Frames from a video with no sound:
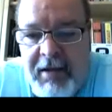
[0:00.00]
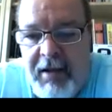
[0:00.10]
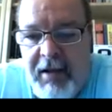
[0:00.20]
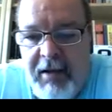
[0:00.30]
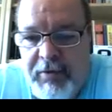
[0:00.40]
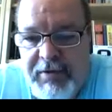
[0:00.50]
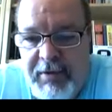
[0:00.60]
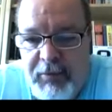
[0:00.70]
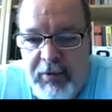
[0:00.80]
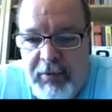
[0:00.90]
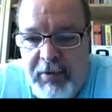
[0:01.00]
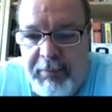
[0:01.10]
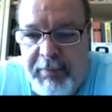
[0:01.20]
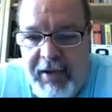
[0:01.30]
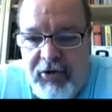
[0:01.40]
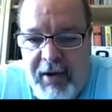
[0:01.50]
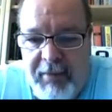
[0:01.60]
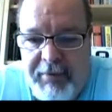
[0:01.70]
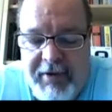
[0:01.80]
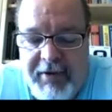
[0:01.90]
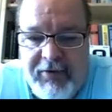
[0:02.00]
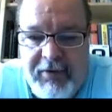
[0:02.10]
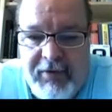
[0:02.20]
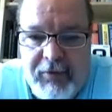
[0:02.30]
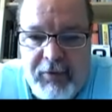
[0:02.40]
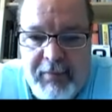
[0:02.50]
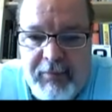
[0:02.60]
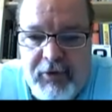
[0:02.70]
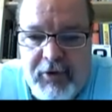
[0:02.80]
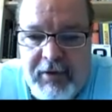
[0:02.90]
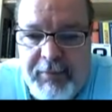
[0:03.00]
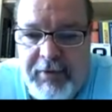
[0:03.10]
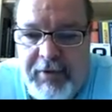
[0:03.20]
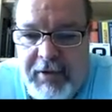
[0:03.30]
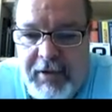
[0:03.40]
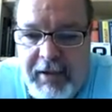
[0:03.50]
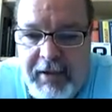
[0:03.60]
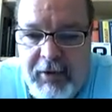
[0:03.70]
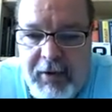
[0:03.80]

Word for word: uh, which I'm doing a really bad job pronouncing, so I'm trying to pretend like I know